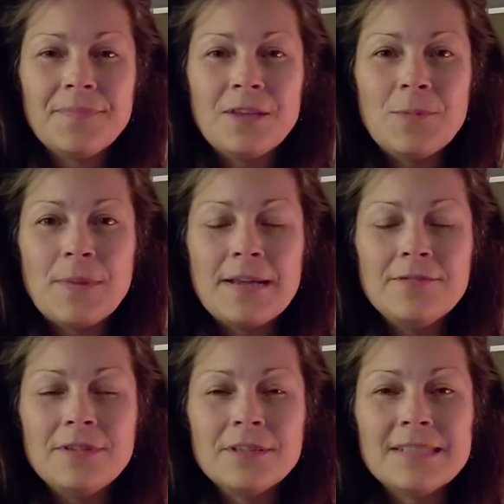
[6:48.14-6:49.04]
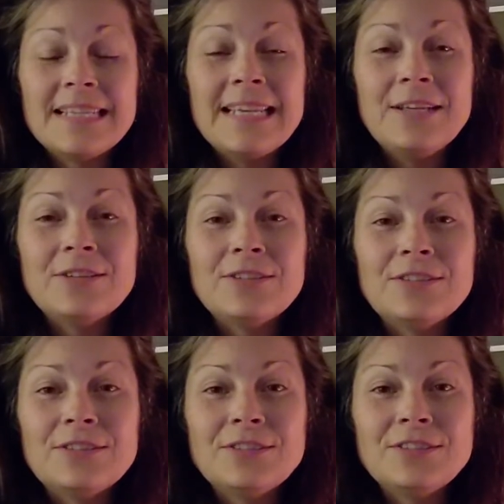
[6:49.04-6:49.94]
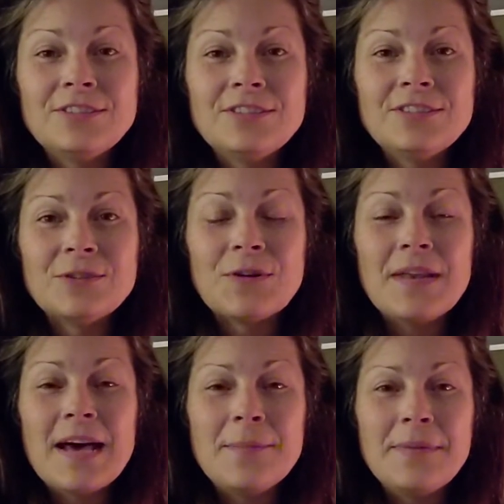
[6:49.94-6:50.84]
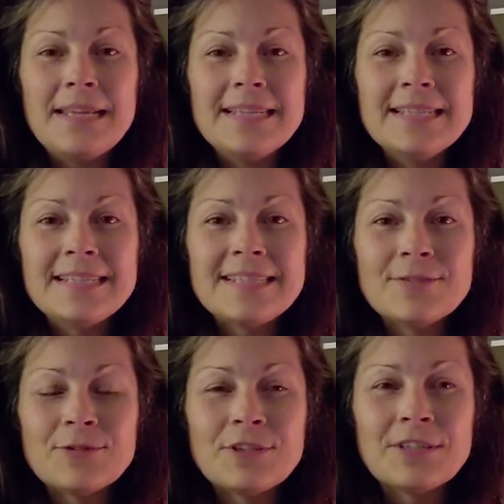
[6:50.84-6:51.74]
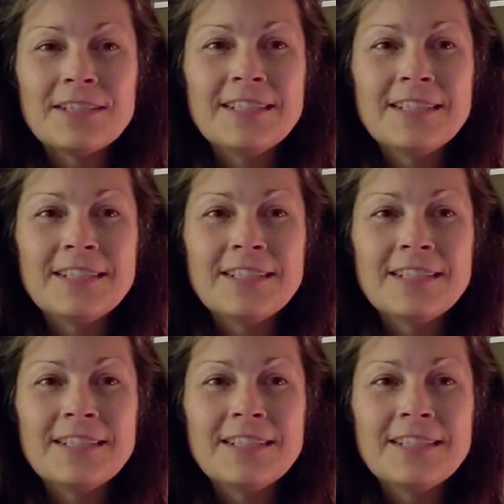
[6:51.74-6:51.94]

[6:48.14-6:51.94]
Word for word: You might feel tingles or numbness or